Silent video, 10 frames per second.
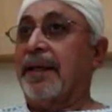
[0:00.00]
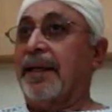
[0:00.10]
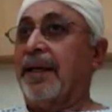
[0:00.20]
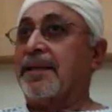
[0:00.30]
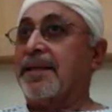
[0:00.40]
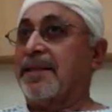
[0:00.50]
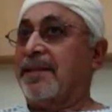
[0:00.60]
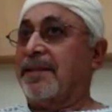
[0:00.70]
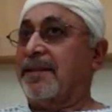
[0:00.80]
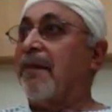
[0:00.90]
is
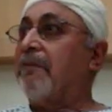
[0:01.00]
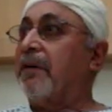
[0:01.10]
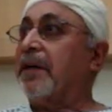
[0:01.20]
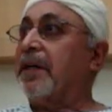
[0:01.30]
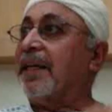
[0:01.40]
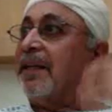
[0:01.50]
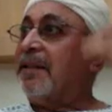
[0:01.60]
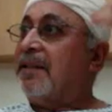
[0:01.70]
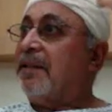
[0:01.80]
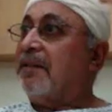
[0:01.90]
somewhere in
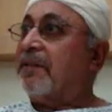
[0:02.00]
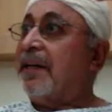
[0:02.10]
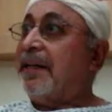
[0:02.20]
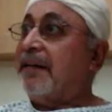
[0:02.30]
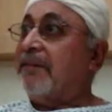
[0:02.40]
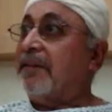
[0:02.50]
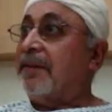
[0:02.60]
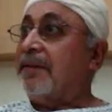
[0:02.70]
a different level,